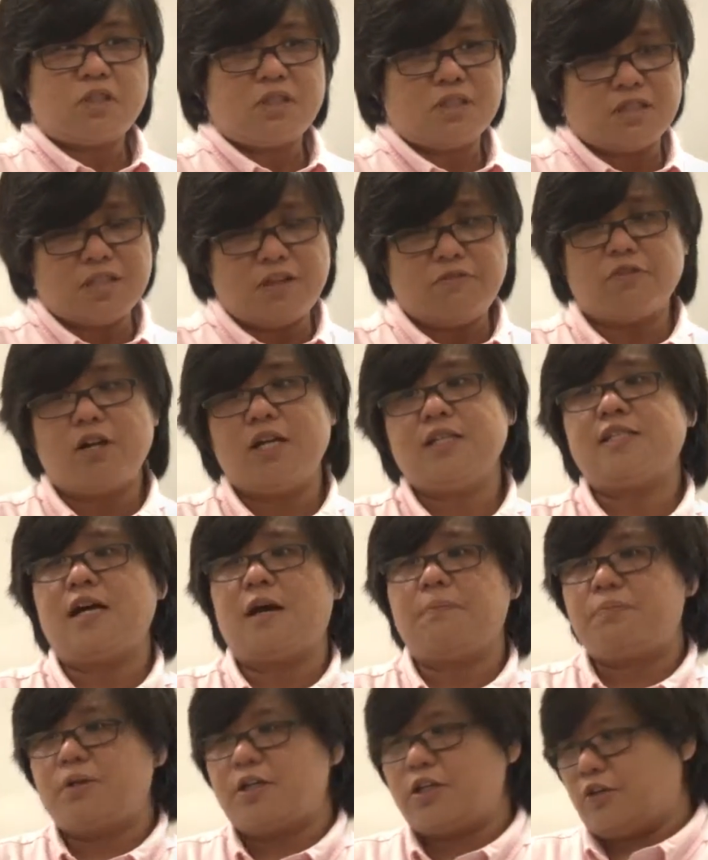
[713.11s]
Say for
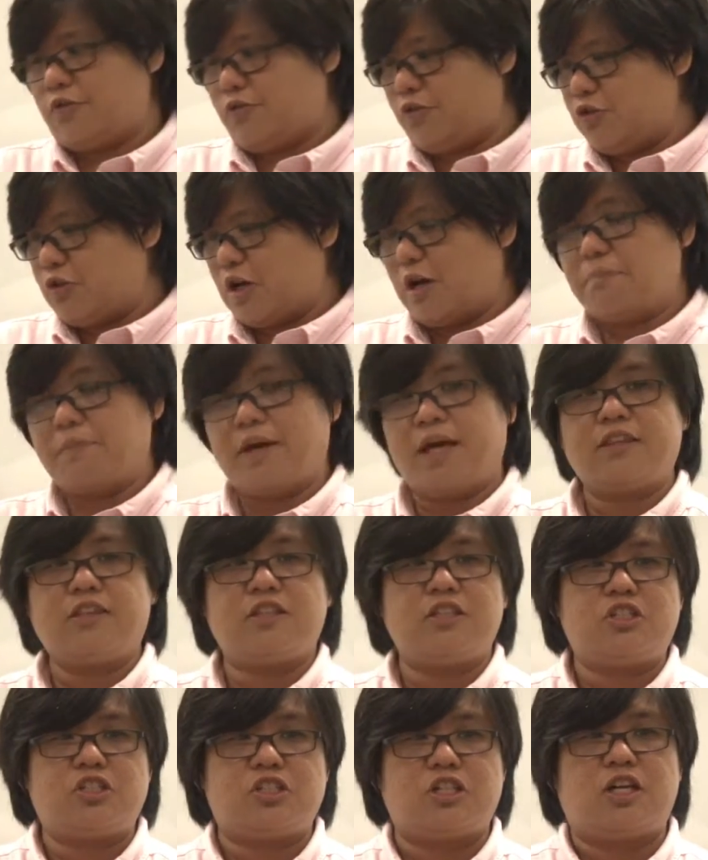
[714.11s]
example, if you are a math
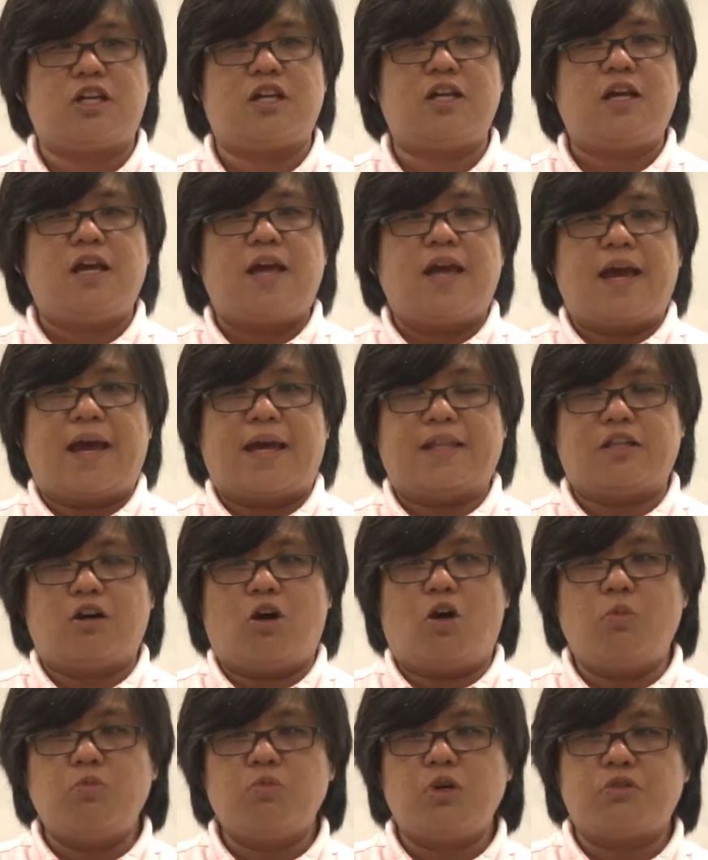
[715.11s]
teacher and the
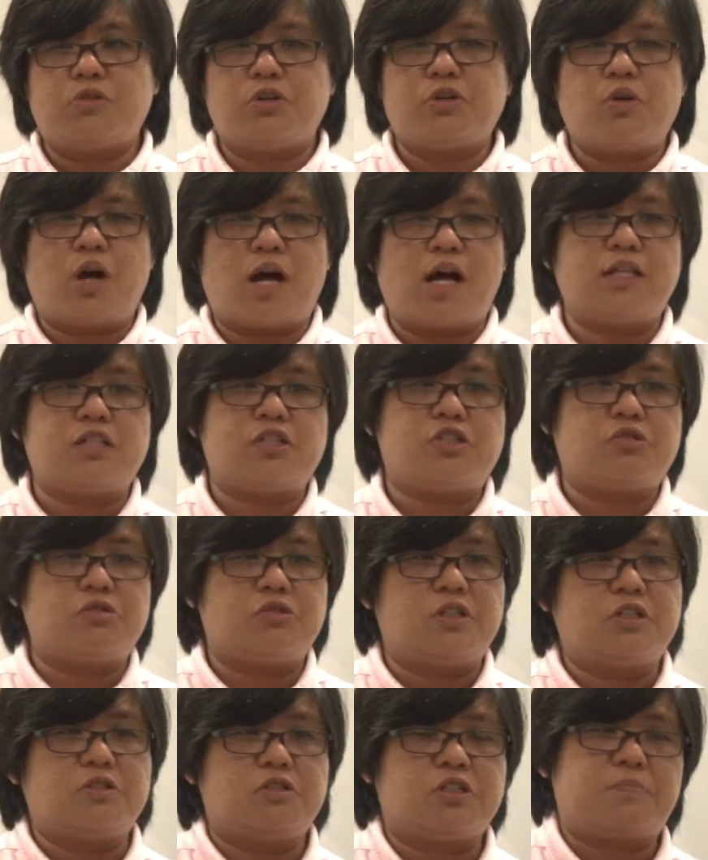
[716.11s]
homework requires the
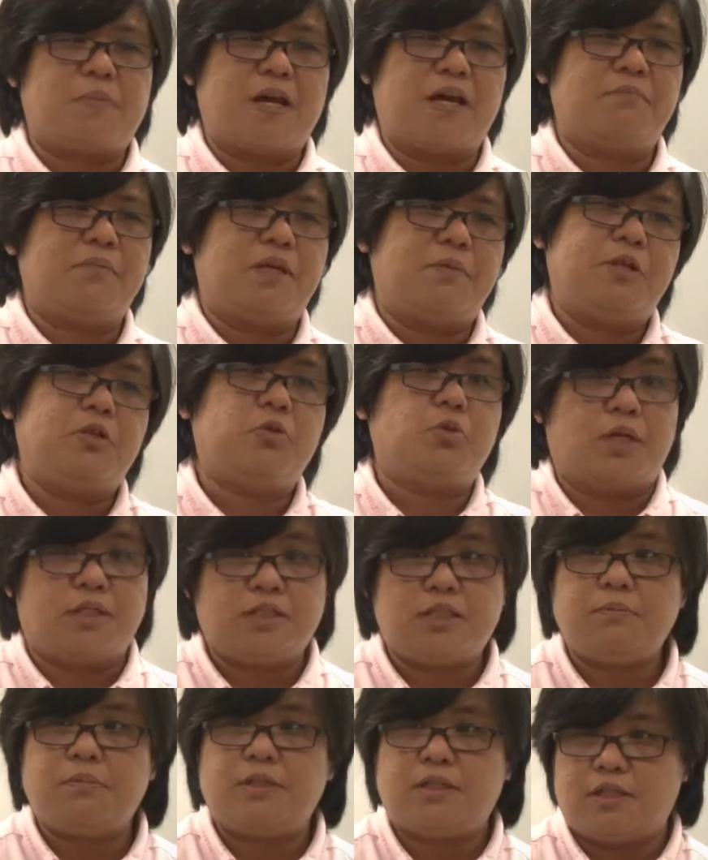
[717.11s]
student to spend maybe
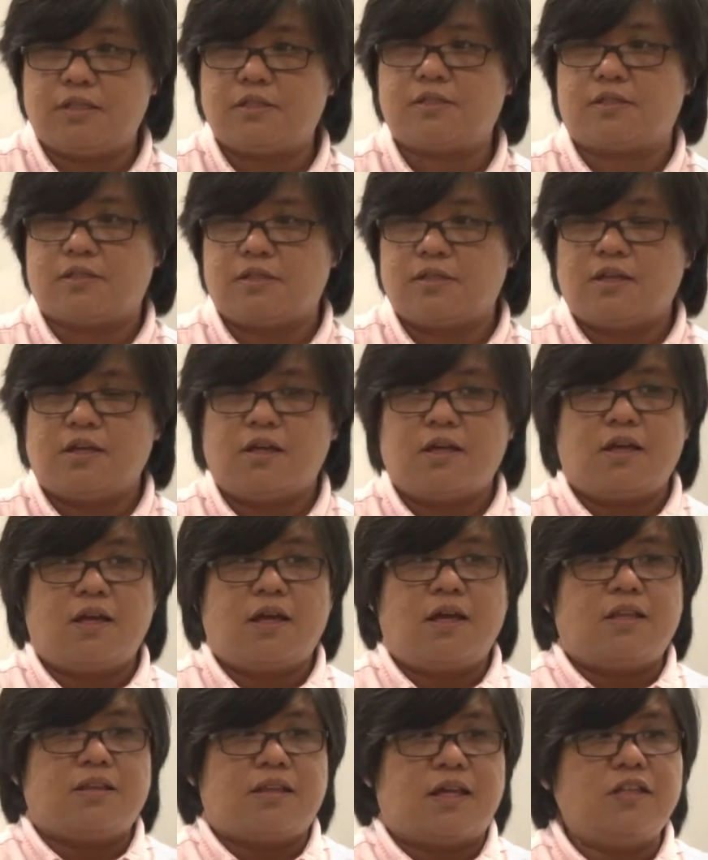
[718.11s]
20 minutes,
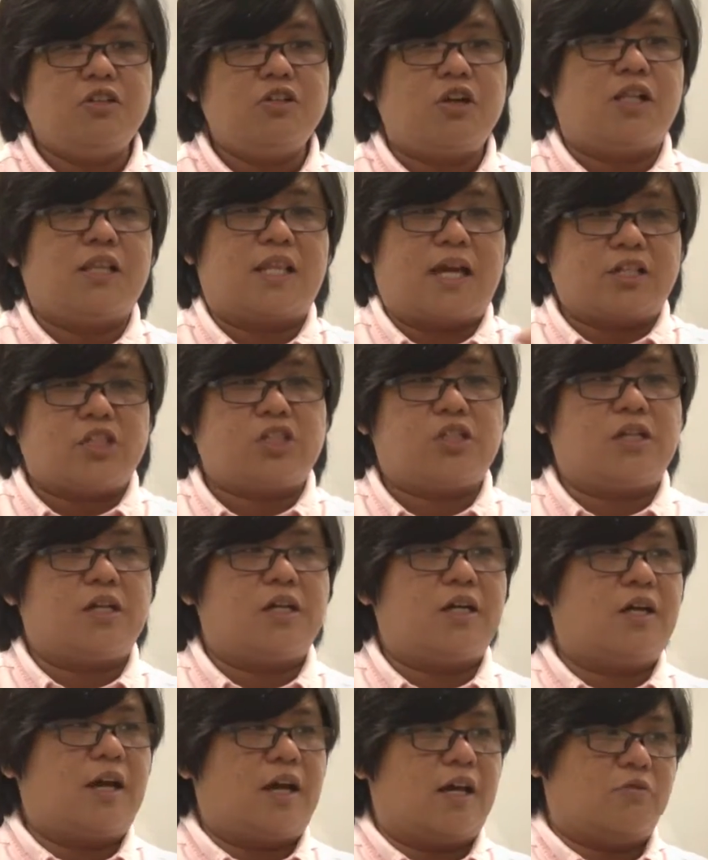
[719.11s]
then your
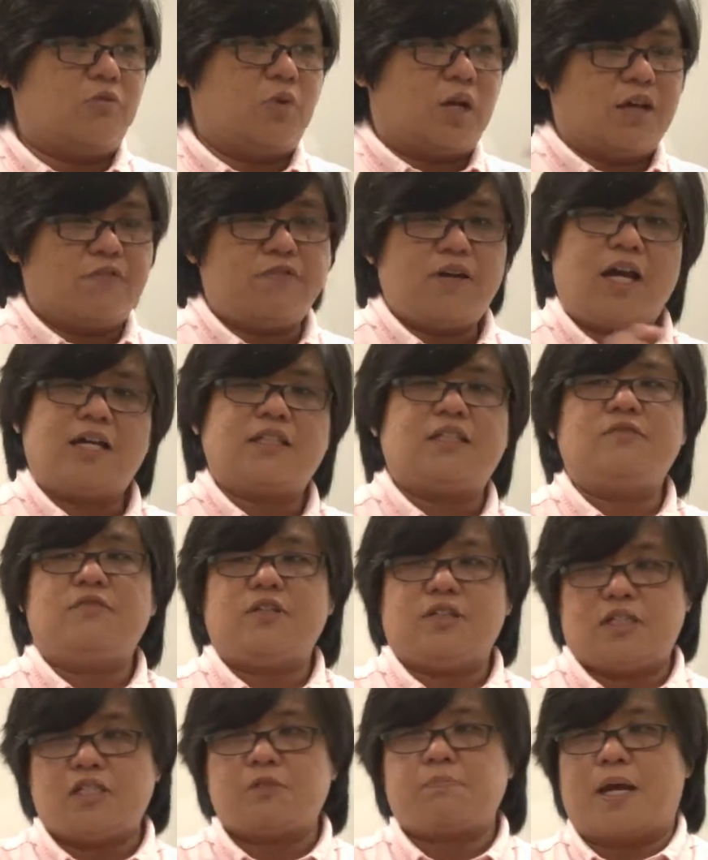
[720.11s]
lecture and whatever
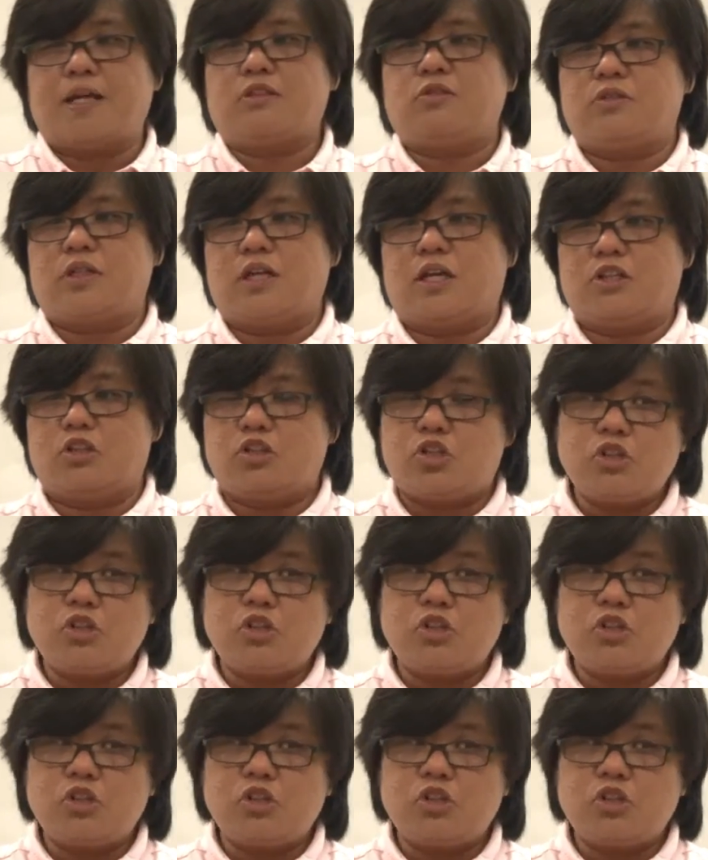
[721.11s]
activities packed together